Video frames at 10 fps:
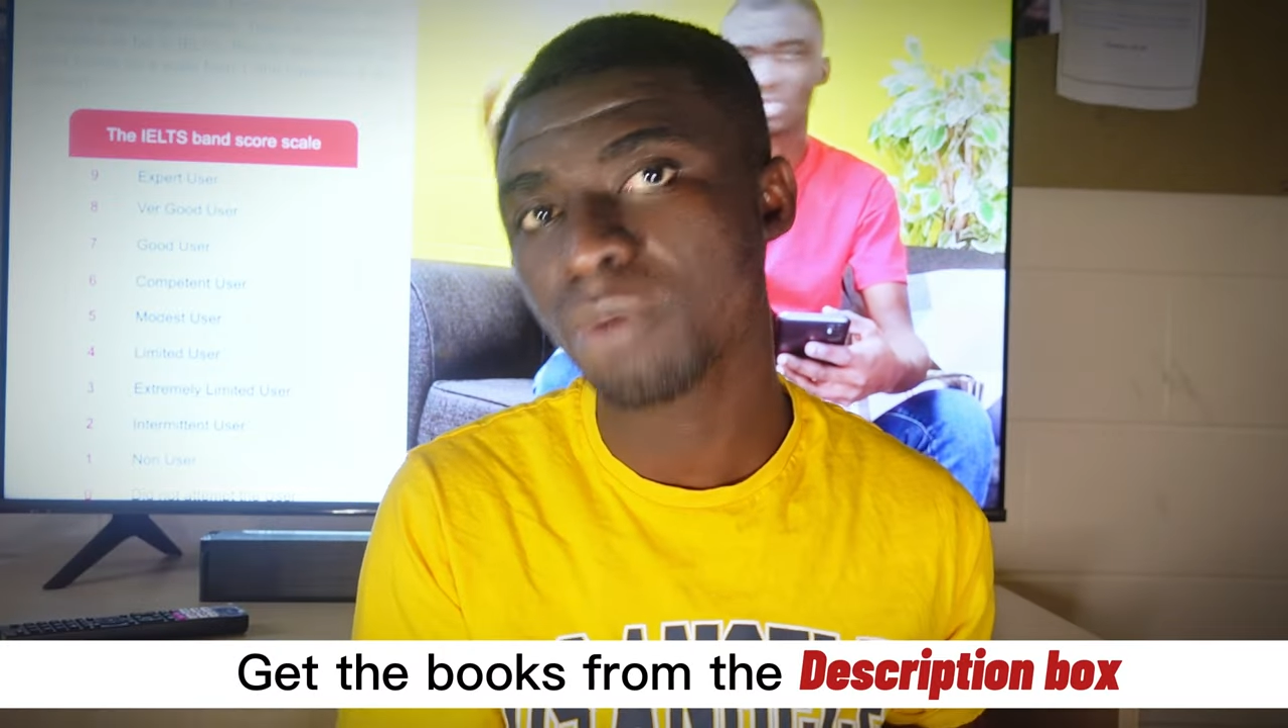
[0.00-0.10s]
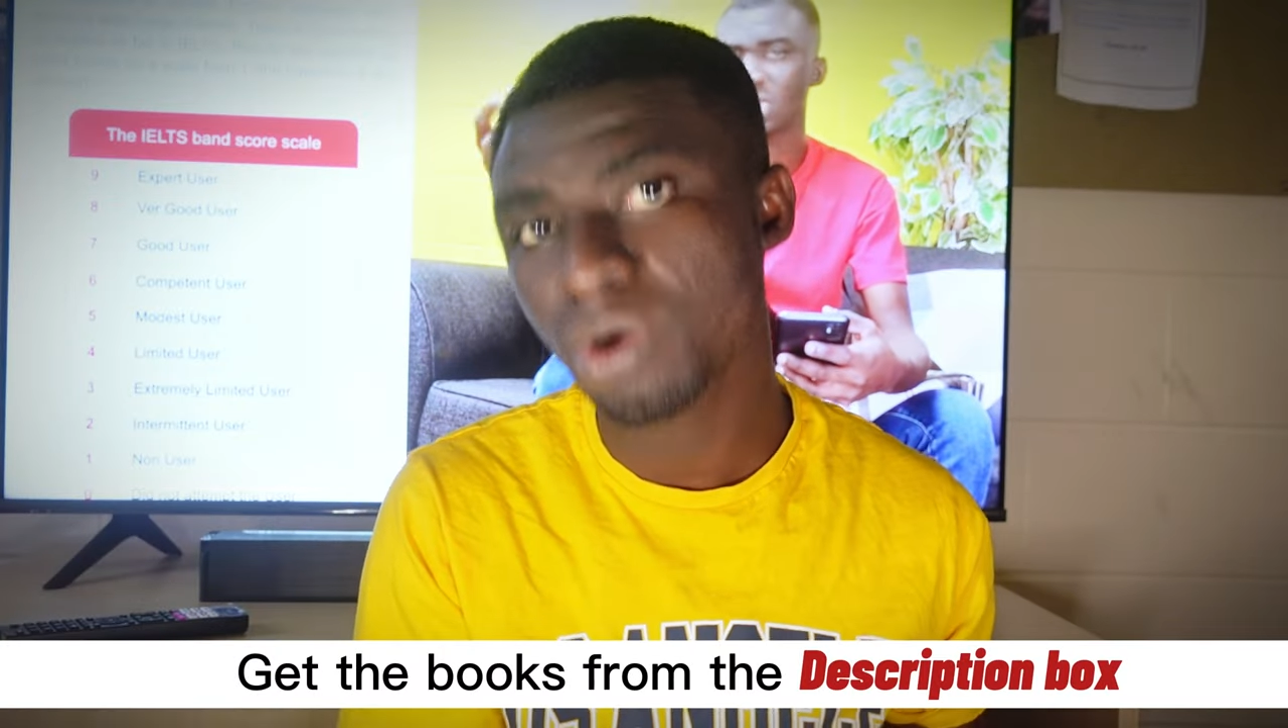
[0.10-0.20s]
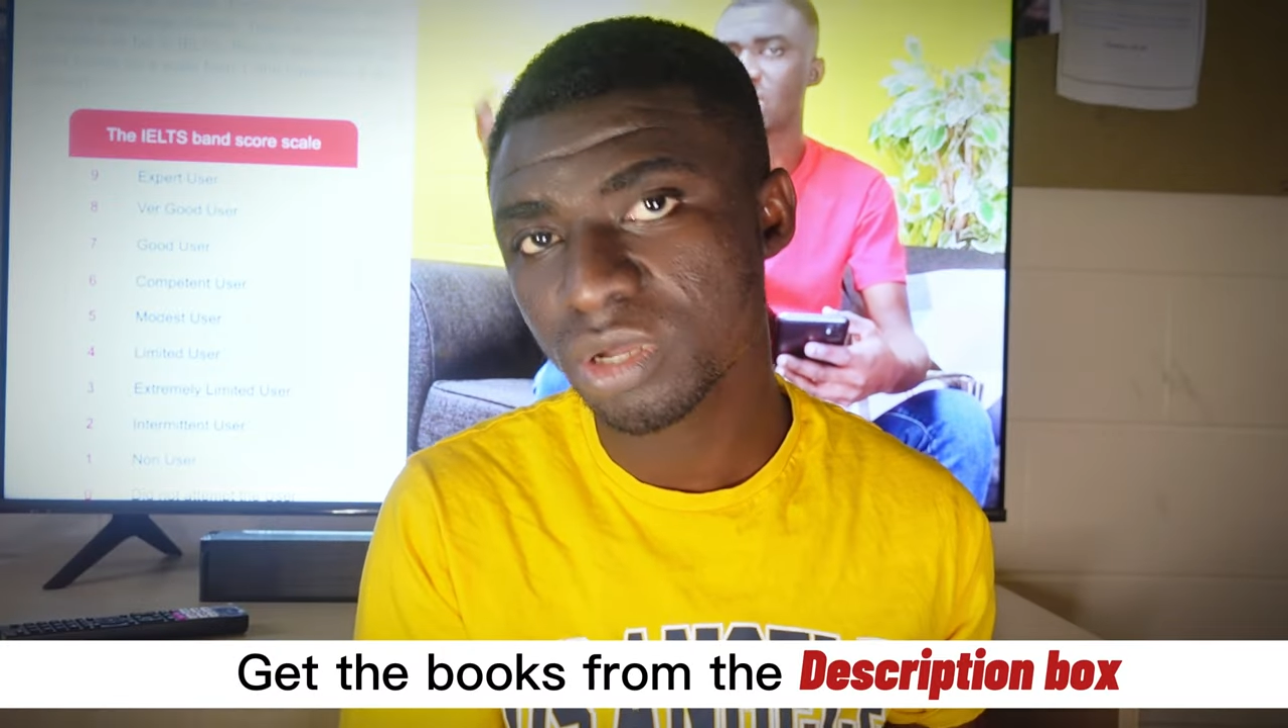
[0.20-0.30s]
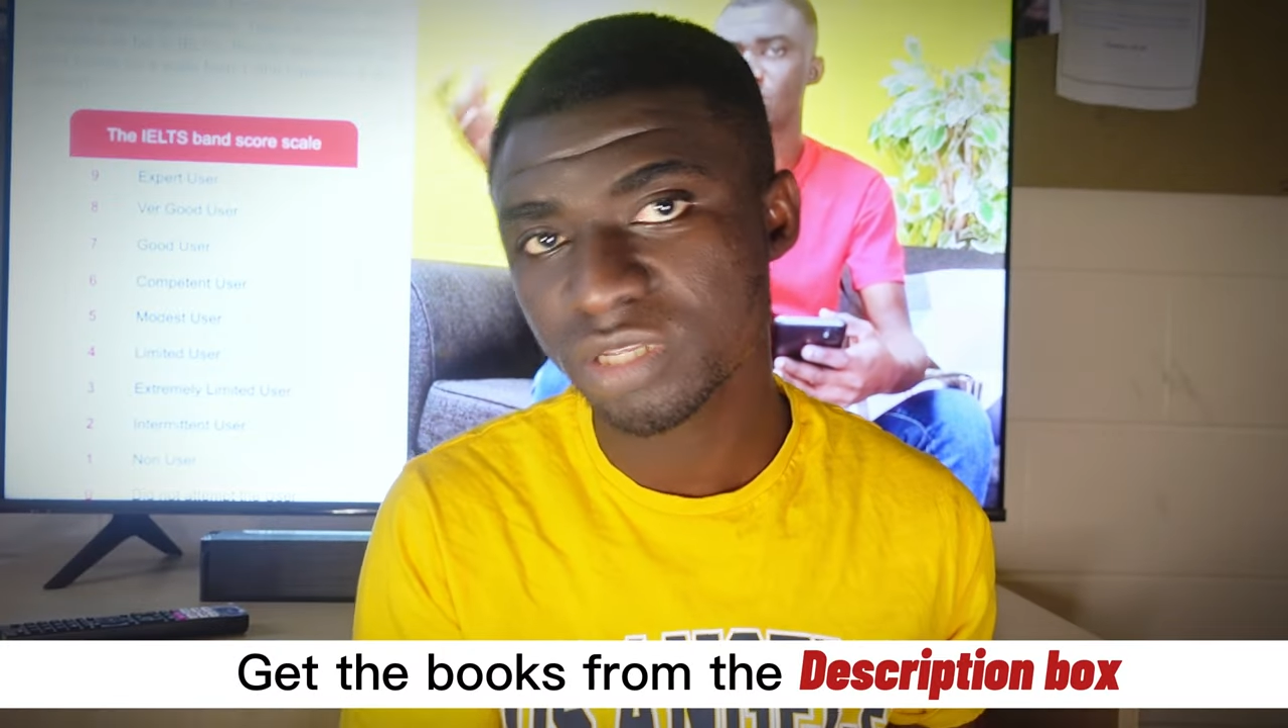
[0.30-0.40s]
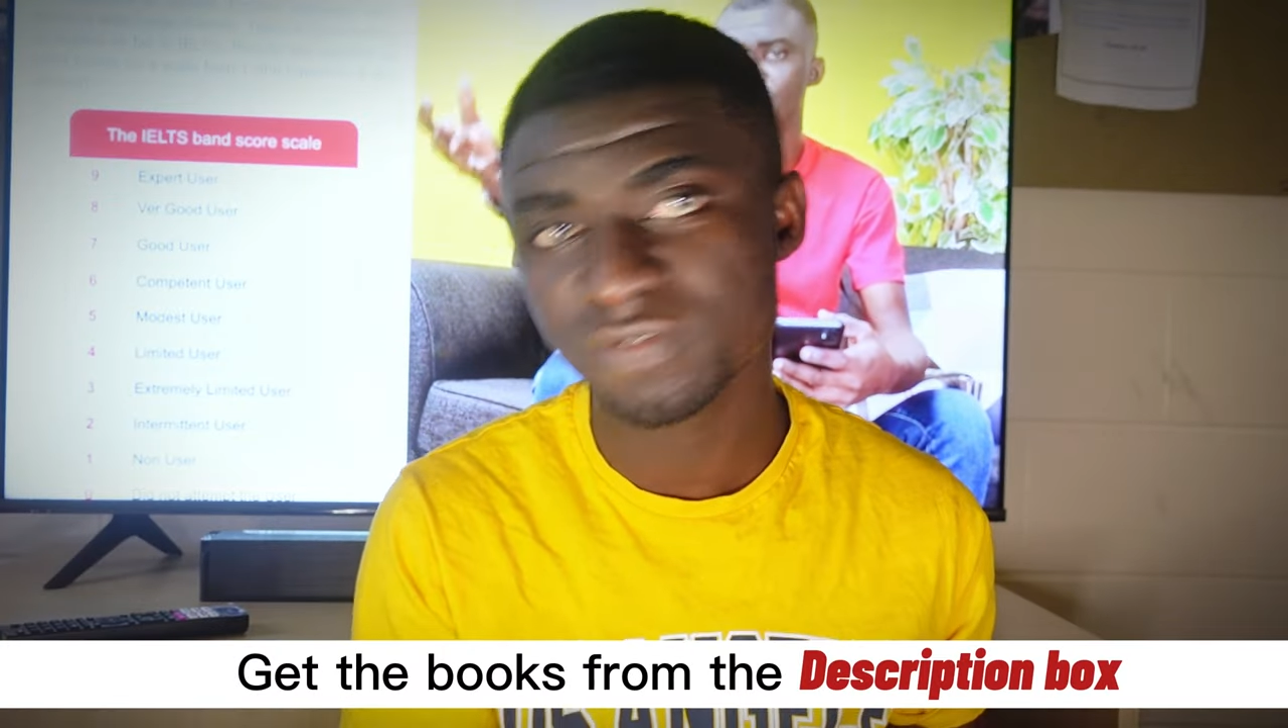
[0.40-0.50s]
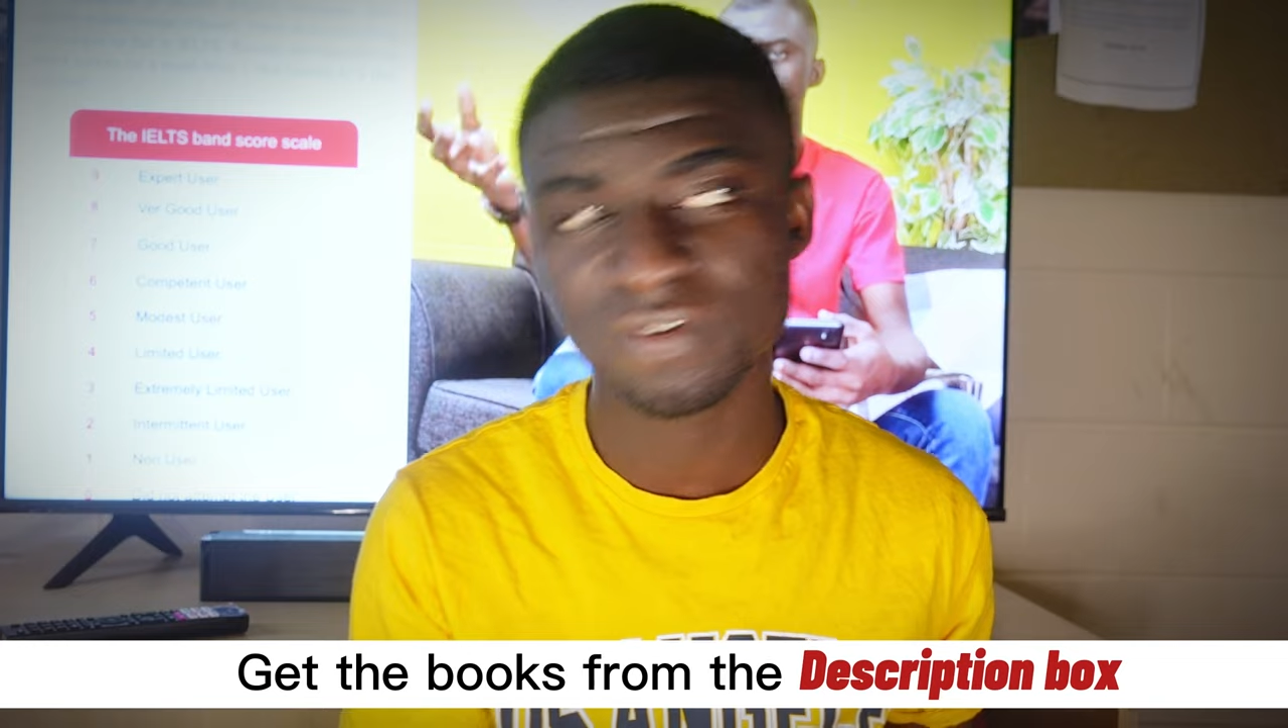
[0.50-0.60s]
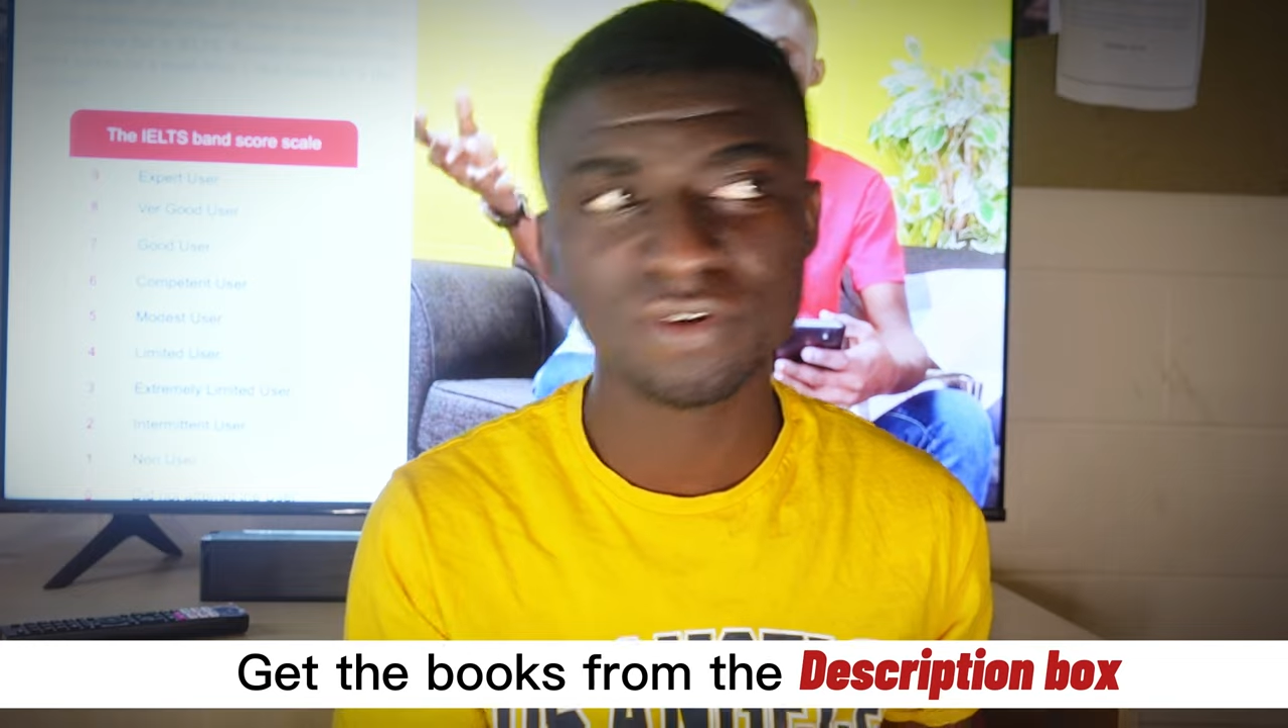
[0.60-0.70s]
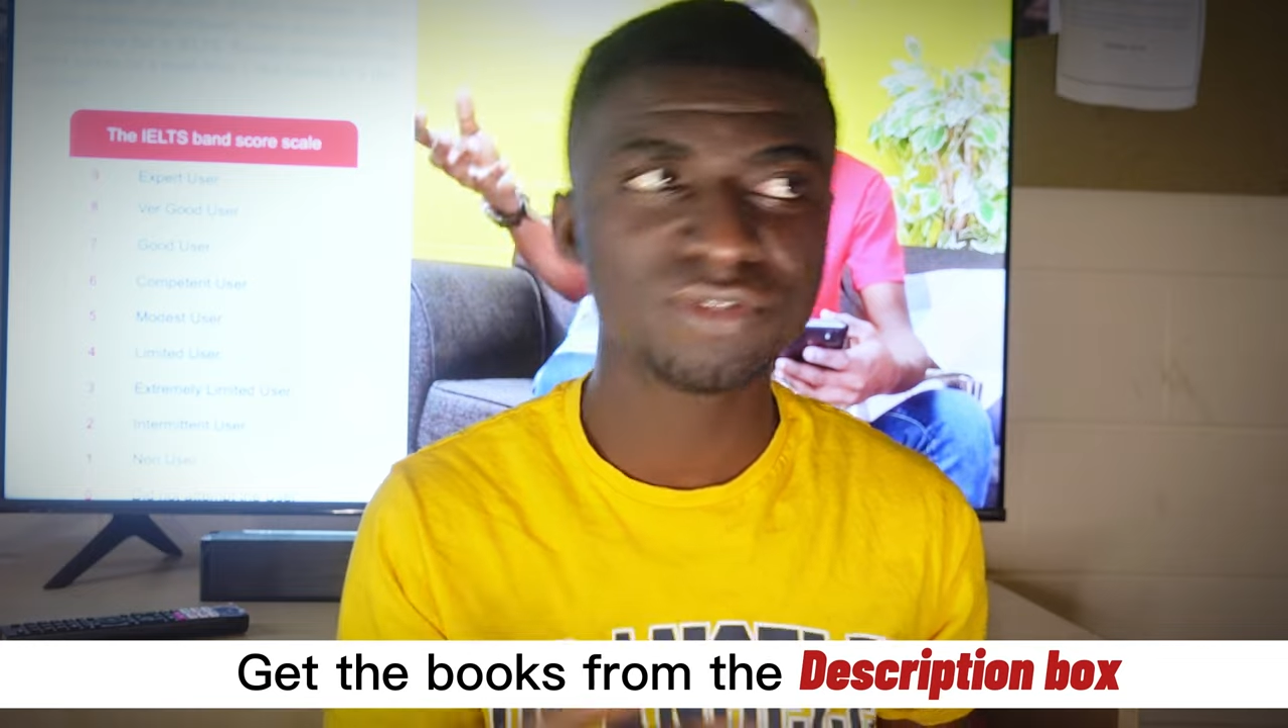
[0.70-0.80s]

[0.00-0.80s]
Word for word: box for you